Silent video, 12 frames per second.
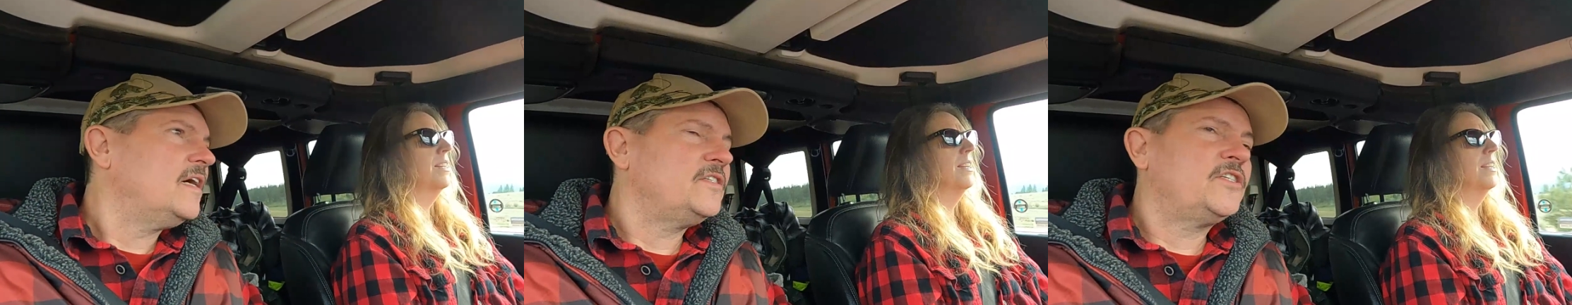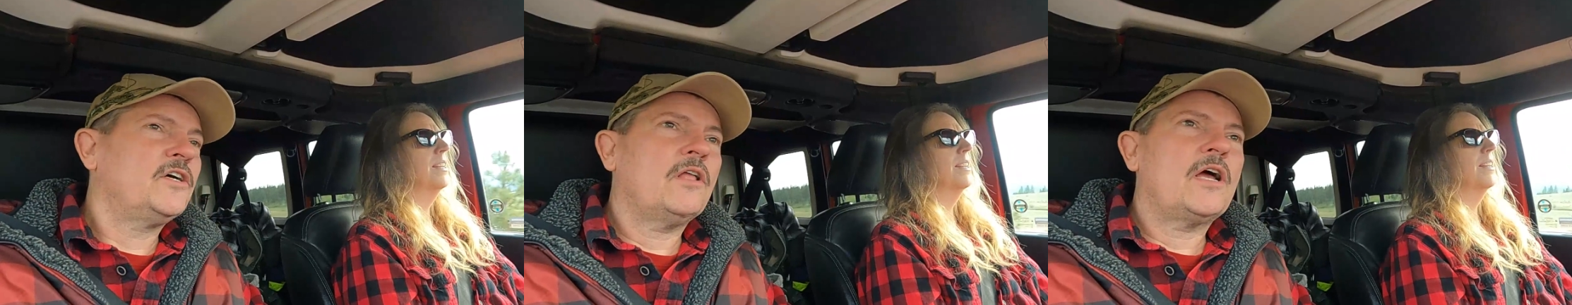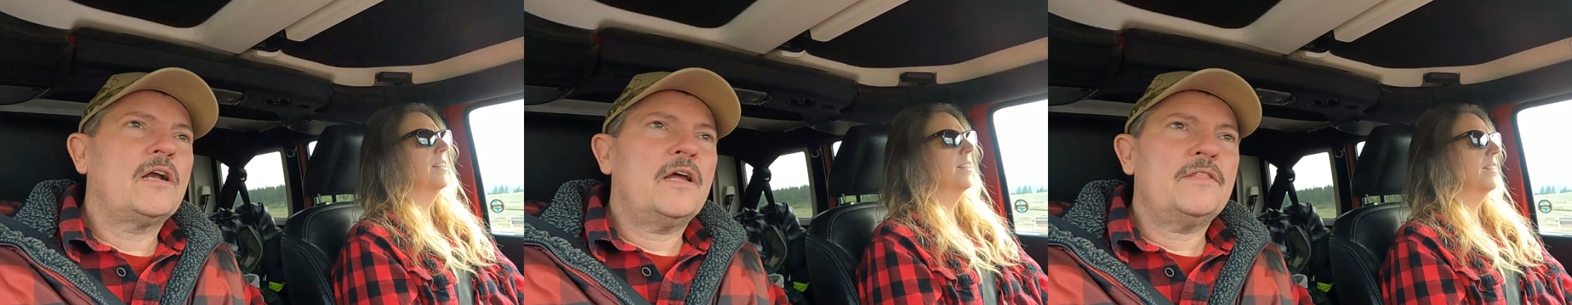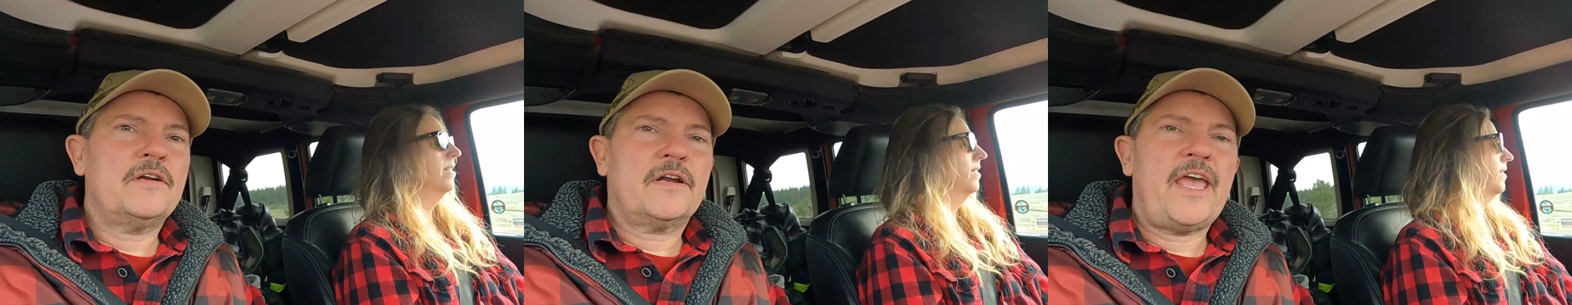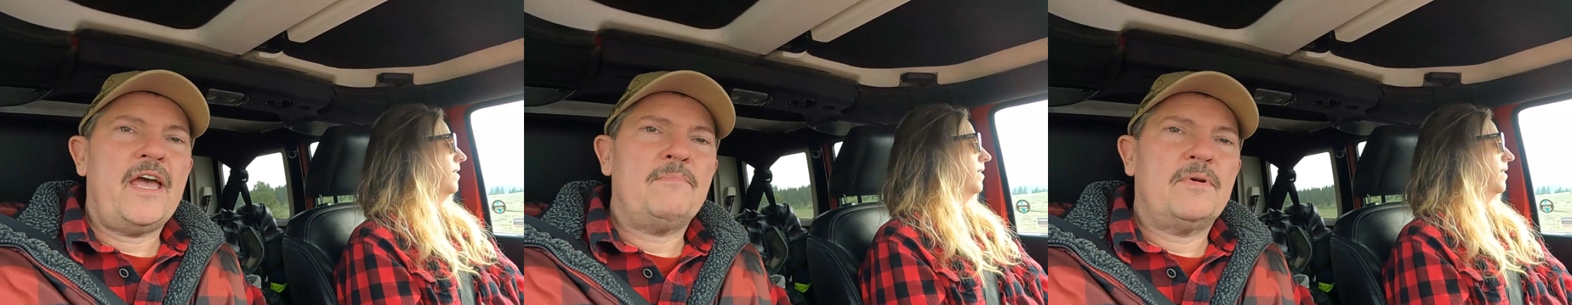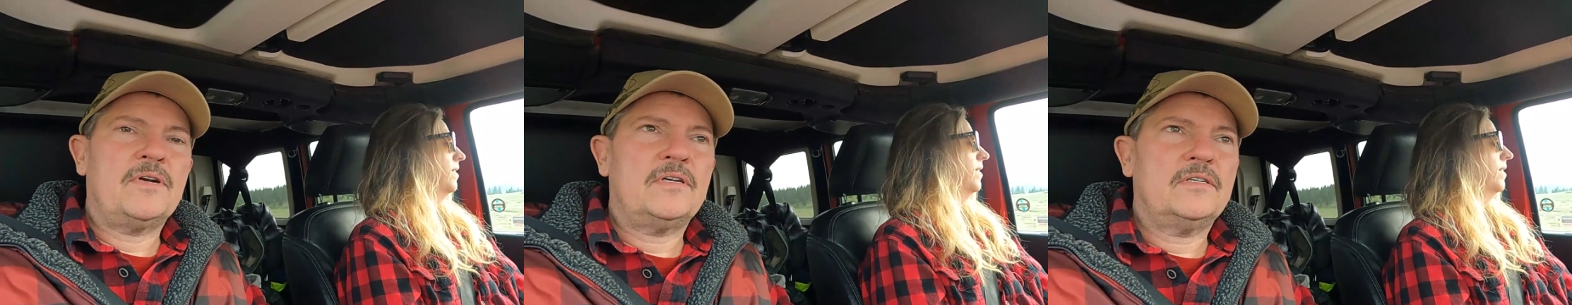Speaker 1: until our other
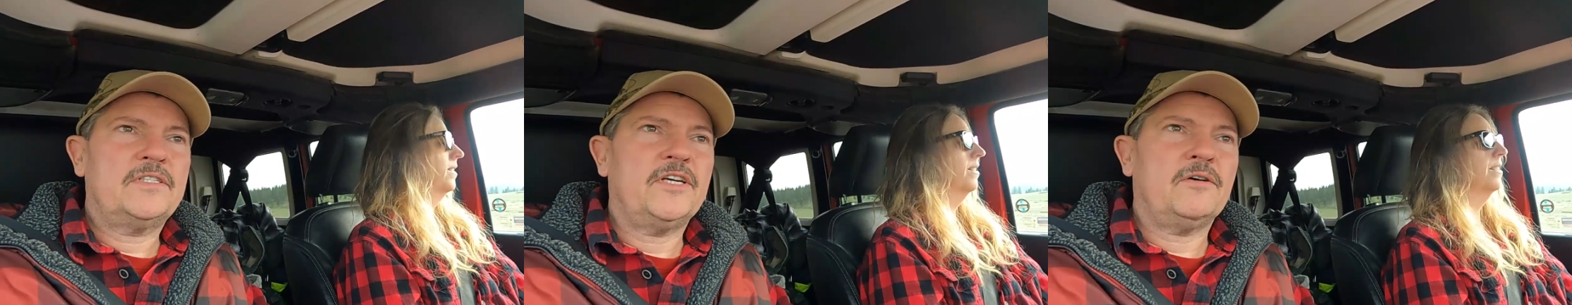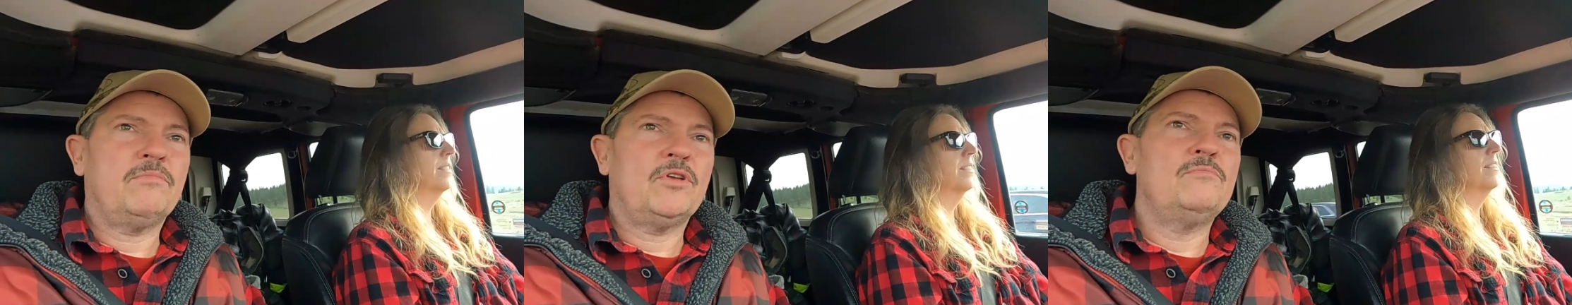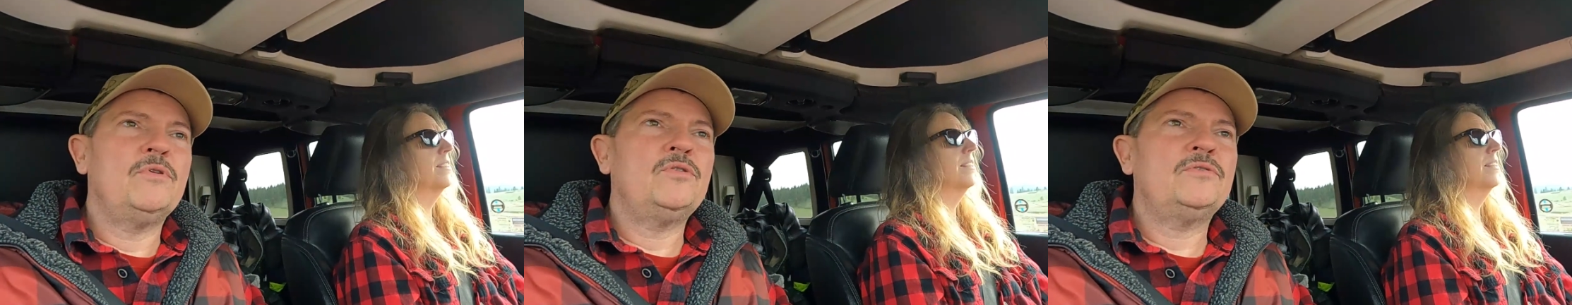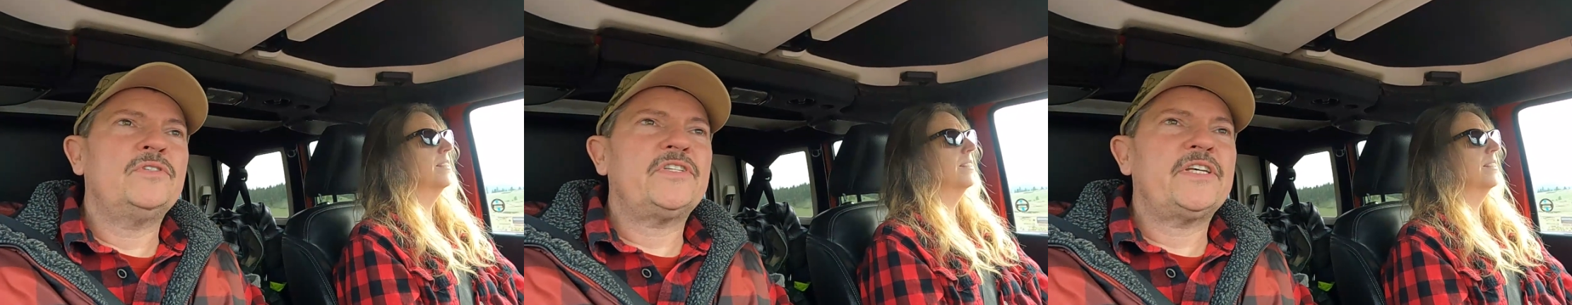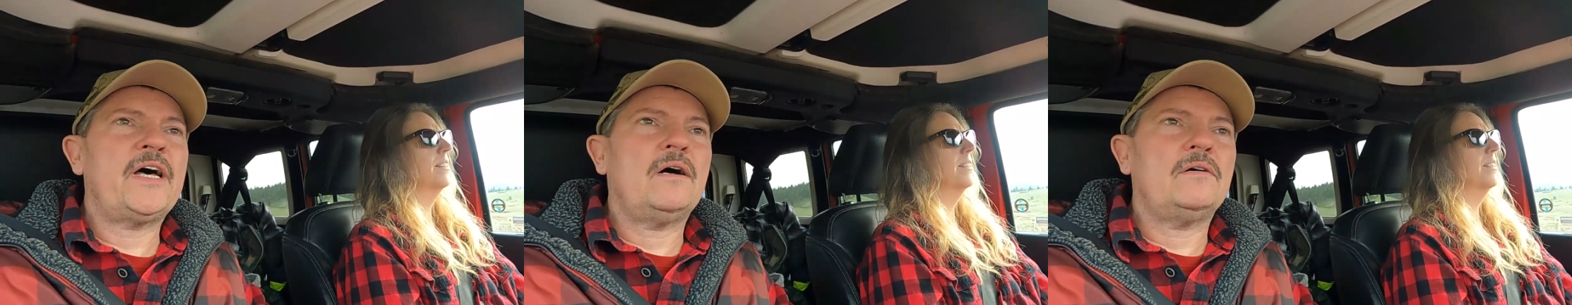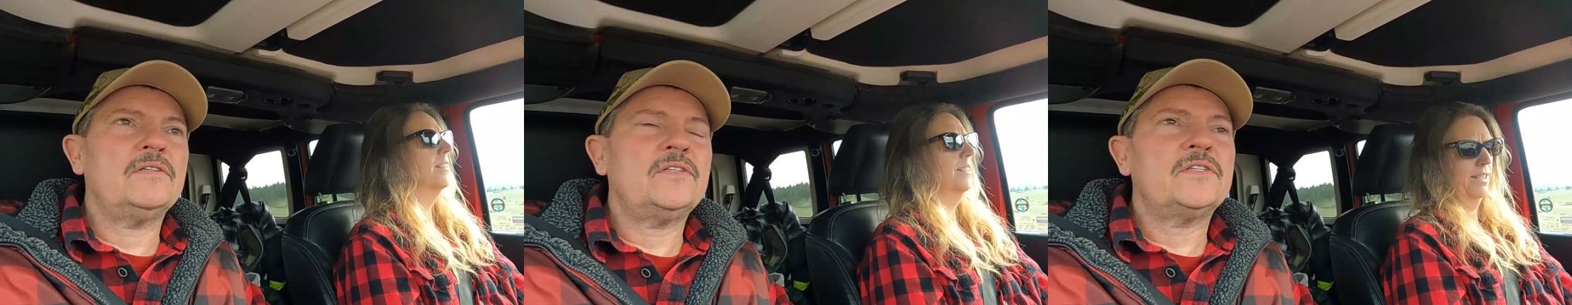camper, till Blue Moon
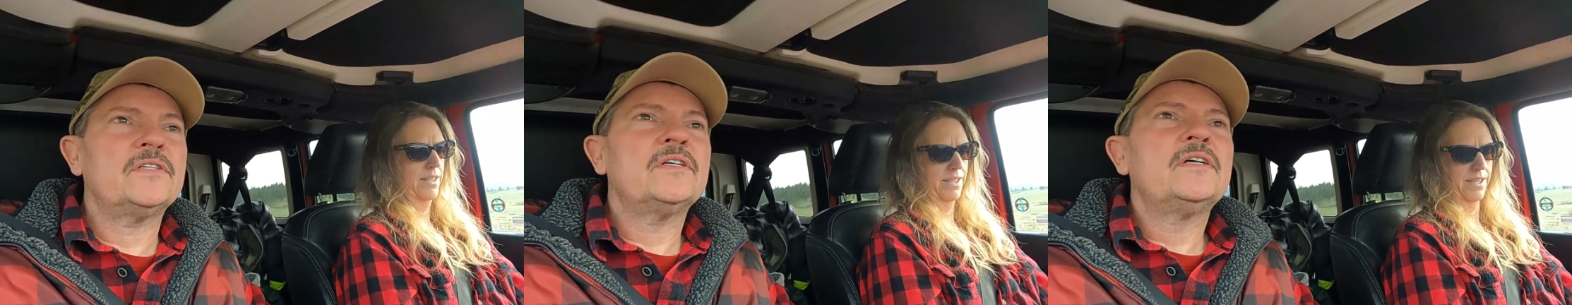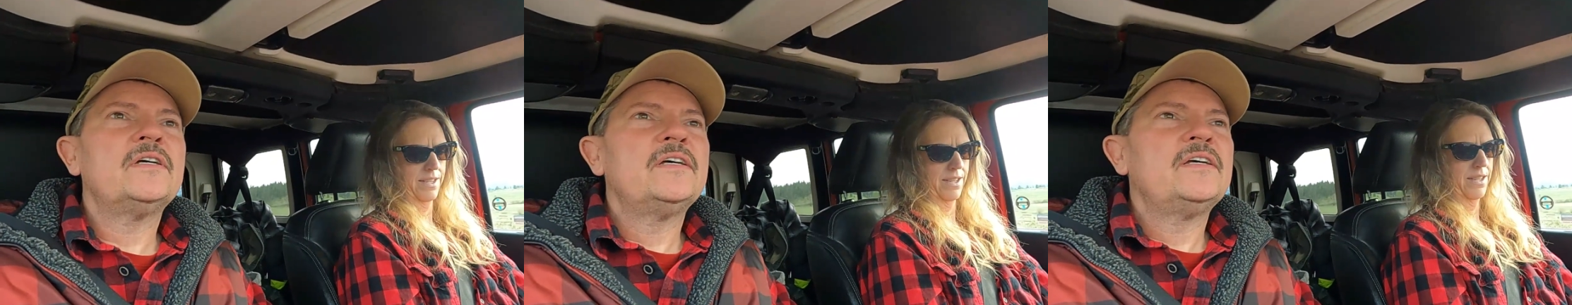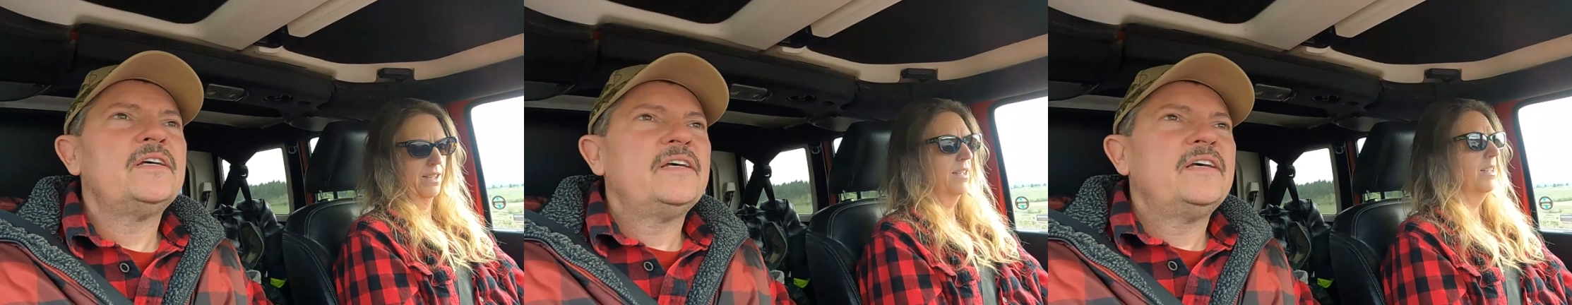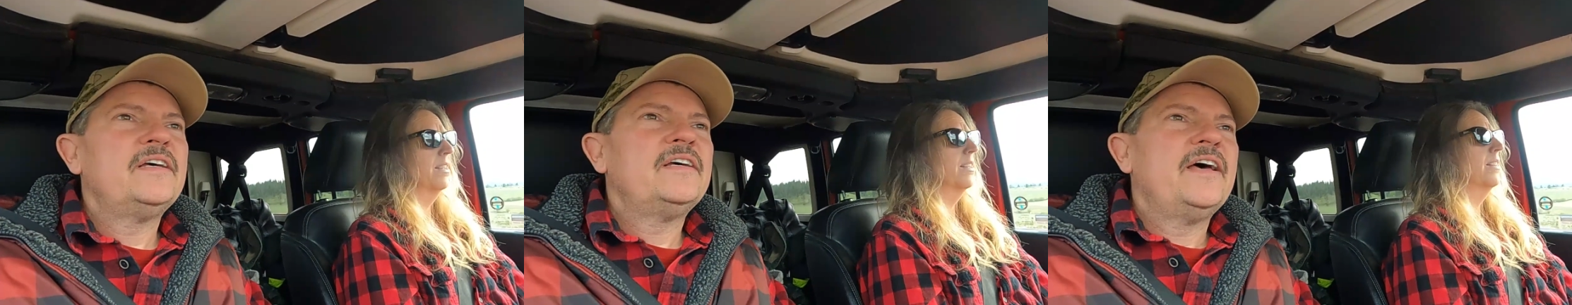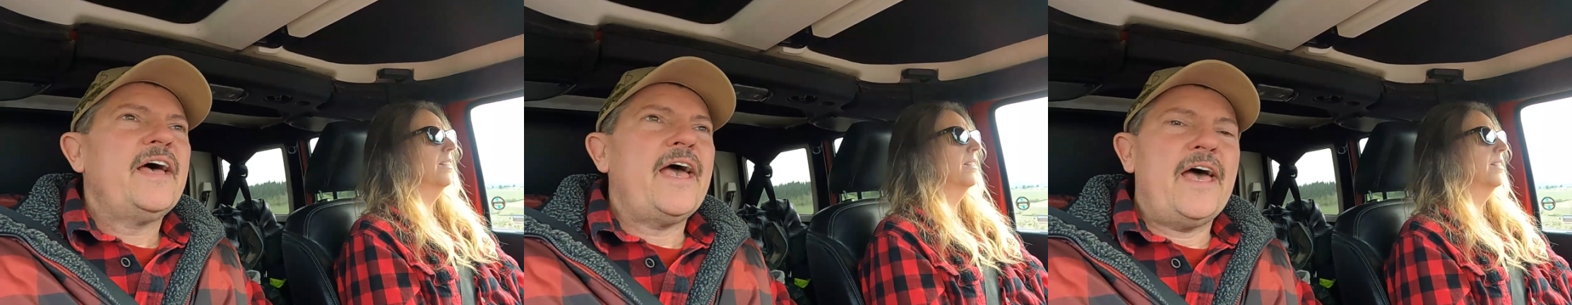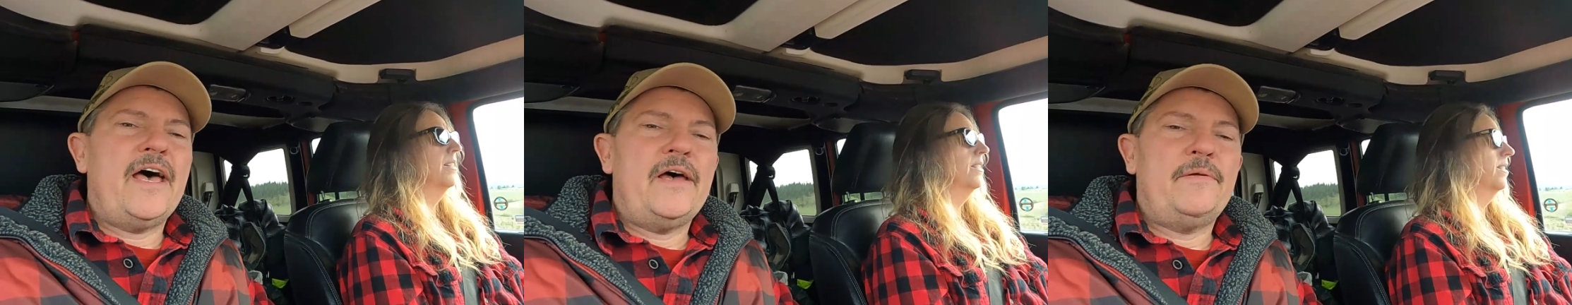sells.
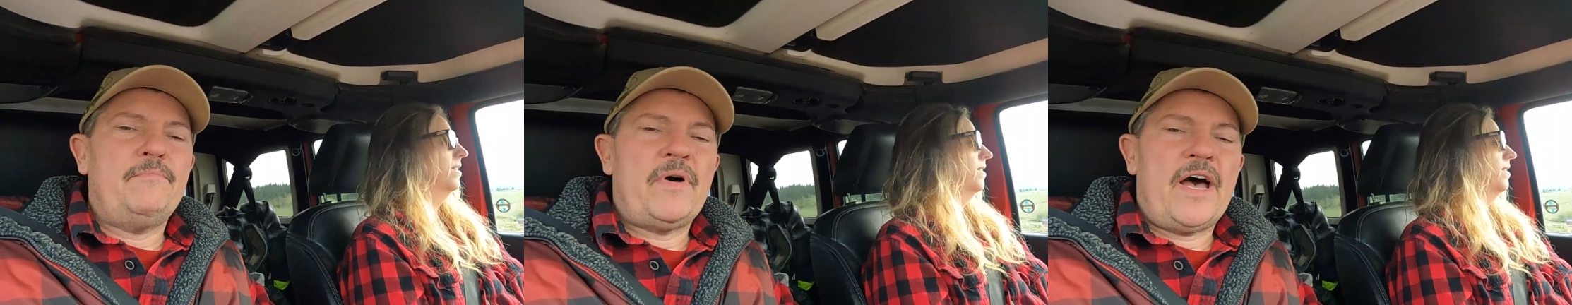And